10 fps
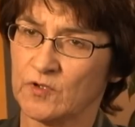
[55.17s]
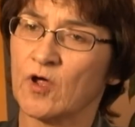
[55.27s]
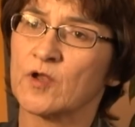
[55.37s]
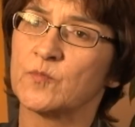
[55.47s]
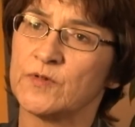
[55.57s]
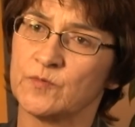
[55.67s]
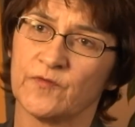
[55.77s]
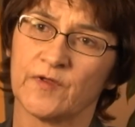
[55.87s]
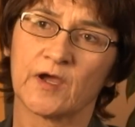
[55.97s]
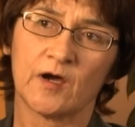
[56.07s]
A lot of people
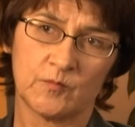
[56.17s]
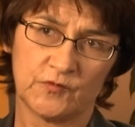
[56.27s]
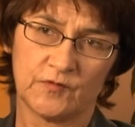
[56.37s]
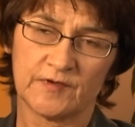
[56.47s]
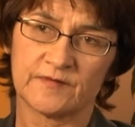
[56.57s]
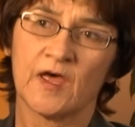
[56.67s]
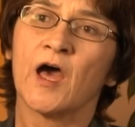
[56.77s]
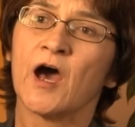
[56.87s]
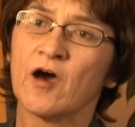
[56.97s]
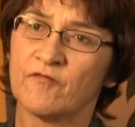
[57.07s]
that come to us
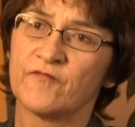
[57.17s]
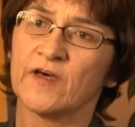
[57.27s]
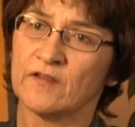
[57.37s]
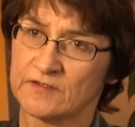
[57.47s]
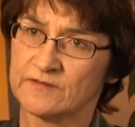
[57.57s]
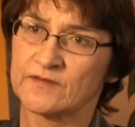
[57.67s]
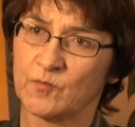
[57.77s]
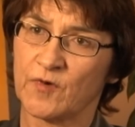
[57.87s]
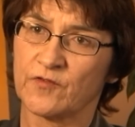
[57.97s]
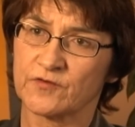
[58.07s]
have failed in
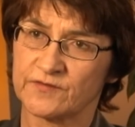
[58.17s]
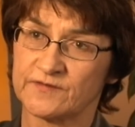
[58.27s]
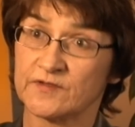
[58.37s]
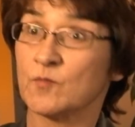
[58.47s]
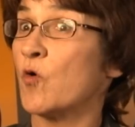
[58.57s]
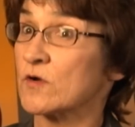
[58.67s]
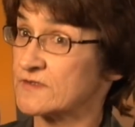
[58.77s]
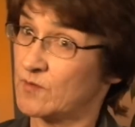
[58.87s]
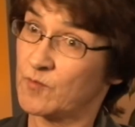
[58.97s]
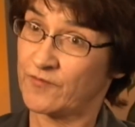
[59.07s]
some other system, or
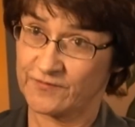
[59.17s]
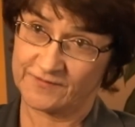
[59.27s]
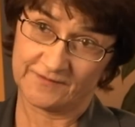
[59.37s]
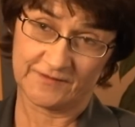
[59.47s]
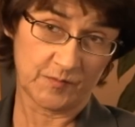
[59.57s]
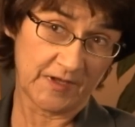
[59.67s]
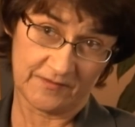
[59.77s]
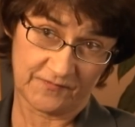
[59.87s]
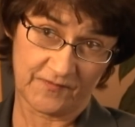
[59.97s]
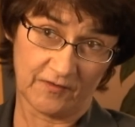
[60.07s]
some other system
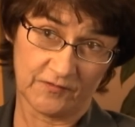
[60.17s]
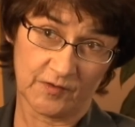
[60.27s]
has failed